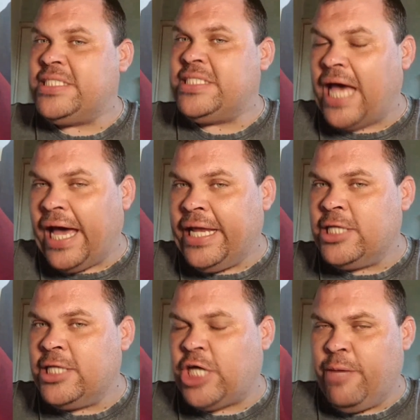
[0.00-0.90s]
we sign.
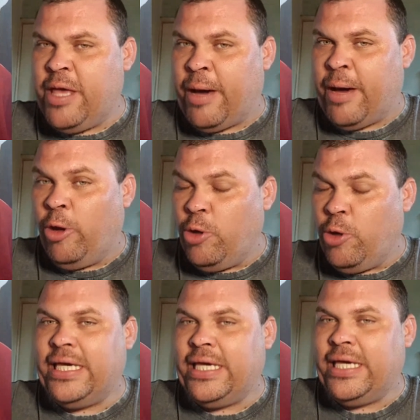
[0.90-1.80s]
It's going to be about
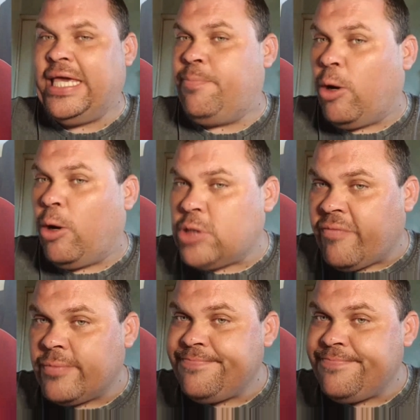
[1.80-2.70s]
who we can keep hold
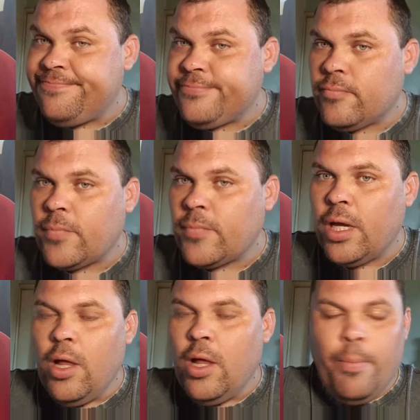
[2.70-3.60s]
of.
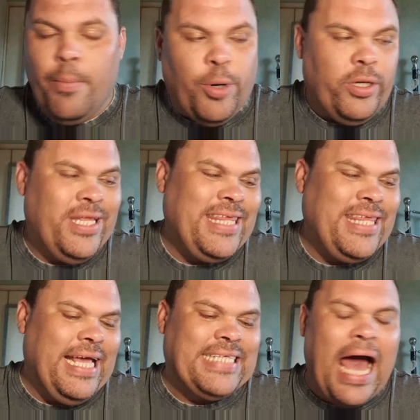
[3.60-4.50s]
But the
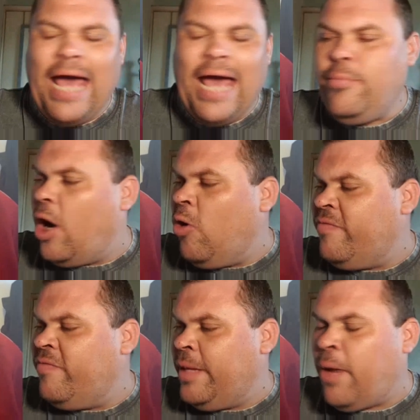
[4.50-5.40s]
thing is, I'm not
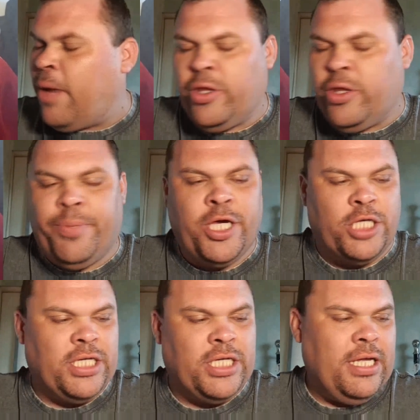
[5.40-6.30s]
overly bothered
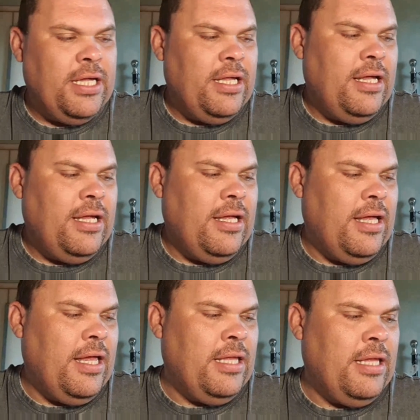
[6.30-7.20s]
because
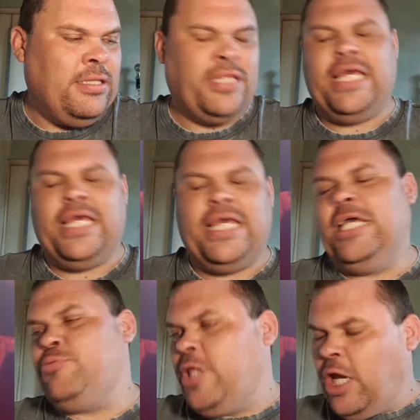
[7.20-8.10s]
the thing
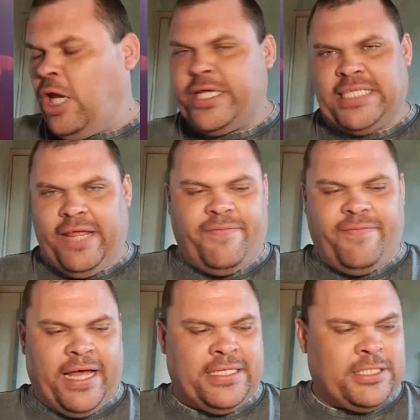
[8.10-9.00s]
is with a lot of City
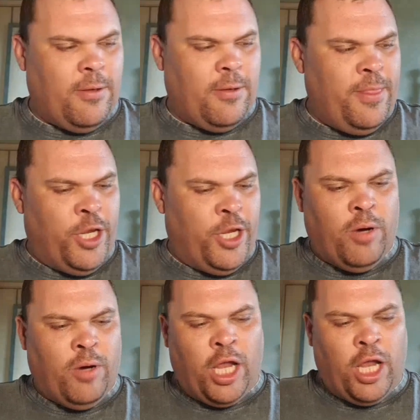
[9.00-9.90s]
fans, you
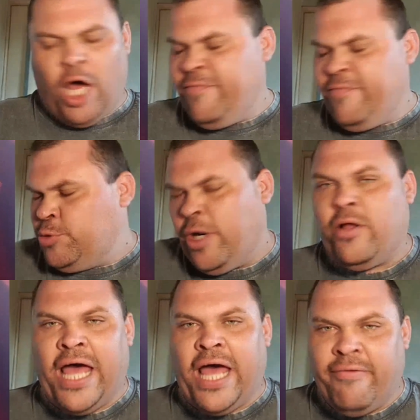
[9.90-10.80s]
know, a lot of us were
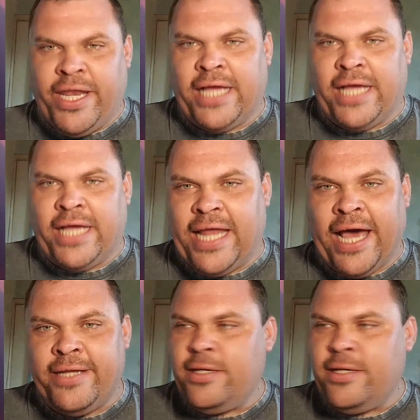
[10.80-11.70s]
all there in
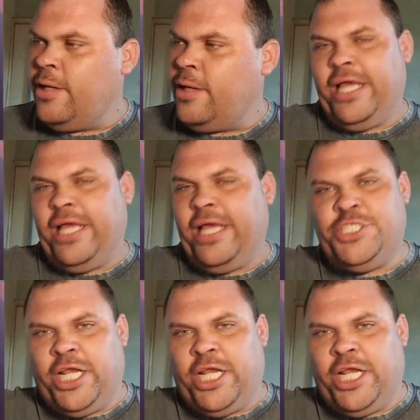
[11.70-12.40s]
'99 playing